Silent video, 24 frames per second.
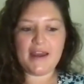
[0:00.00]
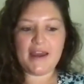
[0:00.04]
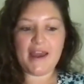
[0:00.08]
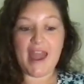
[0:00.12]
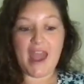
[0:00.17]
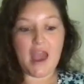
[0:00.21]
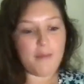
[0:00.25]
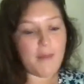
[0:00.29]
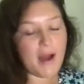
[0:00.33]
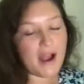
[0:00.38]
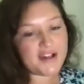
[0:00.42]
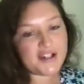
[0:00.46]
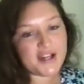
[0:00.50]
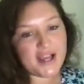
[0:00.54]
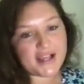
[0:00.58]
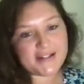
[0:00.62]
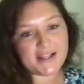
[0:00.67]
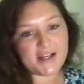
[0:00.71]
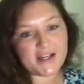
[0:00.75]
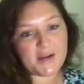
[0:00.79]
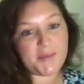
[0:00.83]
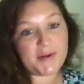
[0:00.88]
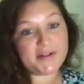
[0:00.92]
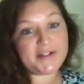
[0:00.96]
am I just
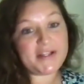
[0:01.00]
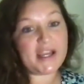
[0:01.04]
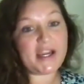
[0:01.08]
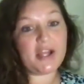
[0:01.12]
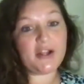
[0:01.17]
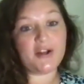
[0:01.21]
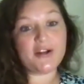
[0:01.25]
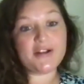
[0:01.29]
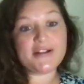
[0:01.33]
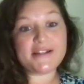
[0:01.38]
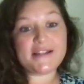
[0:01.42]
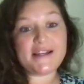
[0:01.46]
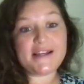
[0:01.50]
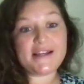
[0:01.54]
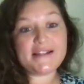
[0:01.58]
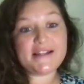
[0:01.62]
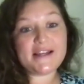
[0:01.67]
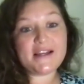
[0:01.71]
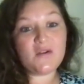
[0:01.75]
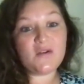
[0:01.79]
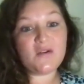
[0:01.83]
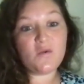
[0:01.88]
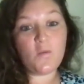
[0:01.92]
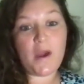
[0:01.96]
in a particular
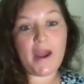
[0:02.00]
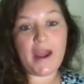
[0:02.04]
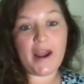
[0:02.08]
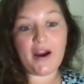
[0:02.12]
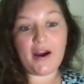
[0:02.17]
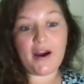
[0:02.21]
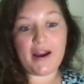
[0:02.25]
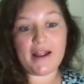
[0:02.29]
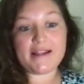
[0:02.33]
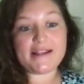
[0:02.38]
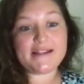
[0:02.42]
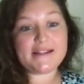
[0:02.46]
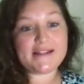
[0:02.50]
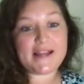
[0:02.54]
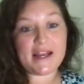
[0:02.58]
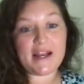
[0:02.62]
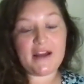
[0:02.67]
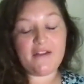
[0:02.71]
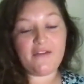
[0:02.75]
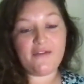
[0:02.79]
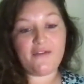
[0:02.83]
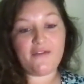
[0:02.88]
season where instead of